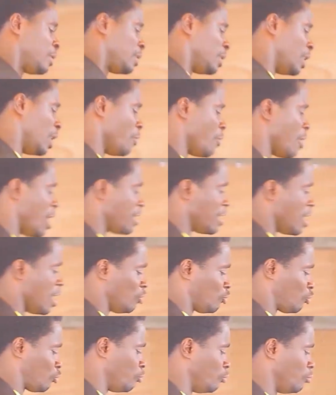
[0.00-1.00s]
ye we
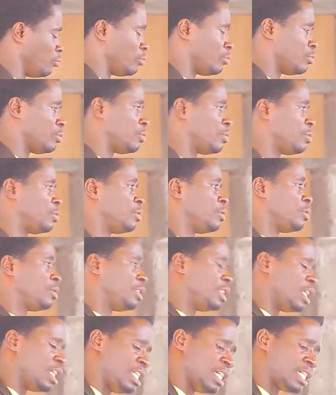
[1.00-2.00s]
yesu
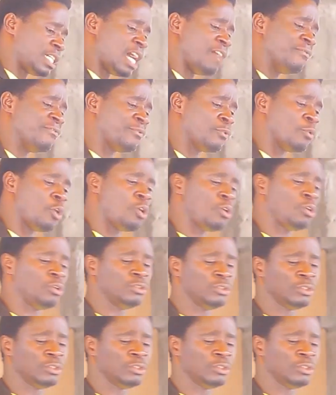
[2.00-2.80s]
ye di kamfo